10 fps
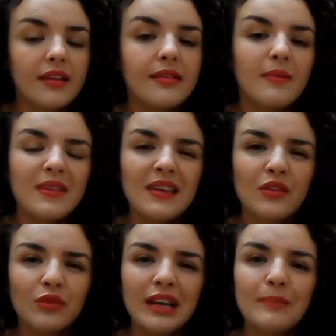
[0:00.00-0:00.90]
it's something
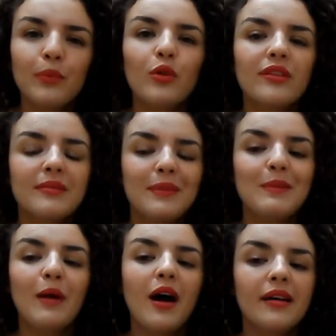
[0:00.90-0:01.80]
that really bothers
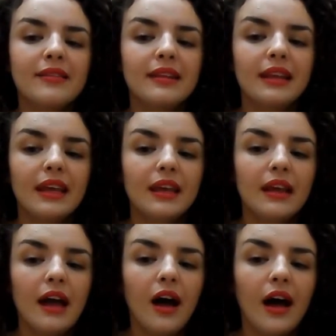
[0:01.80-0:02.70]
me
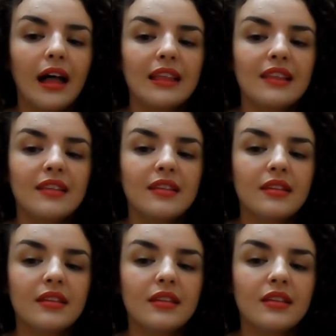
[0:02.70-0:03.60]
personally,
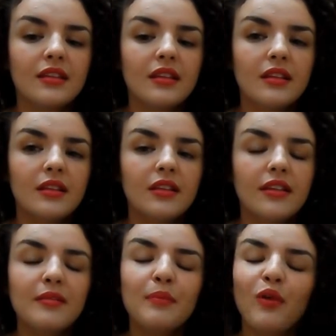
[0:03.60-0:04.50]
and
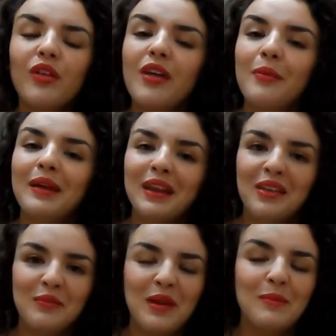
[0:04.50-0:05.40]
doesn't bother that
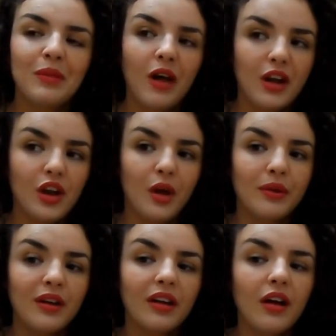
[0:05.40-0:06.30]
many other people that I know,
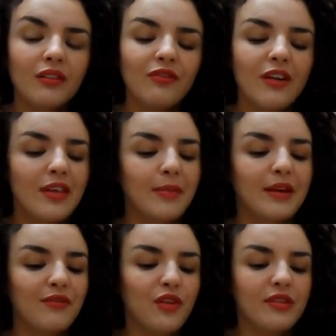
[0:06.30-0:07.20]
and I kind of find that a
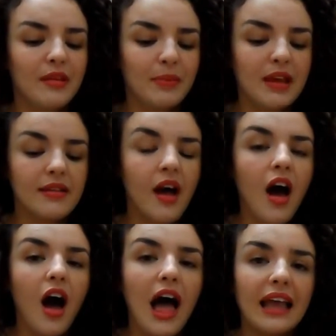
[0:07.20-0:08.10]
bit confusing, because
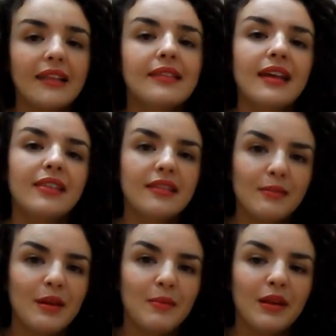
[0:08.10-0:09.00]
I can say this
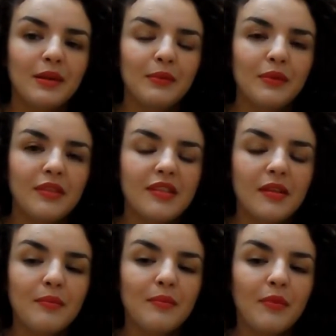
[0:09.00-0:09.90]
to people and
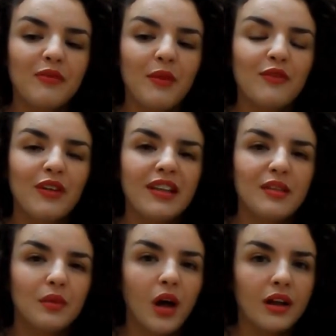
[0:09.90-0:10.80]
some of my
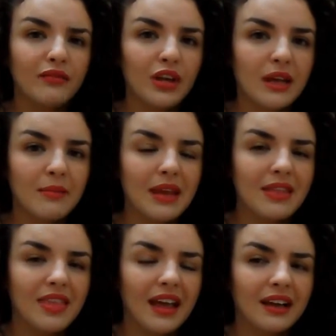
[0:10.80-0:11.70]
friends will kind of look at me
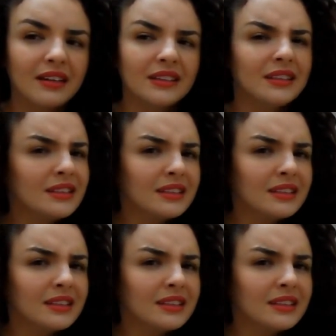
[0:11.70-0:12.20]
and think,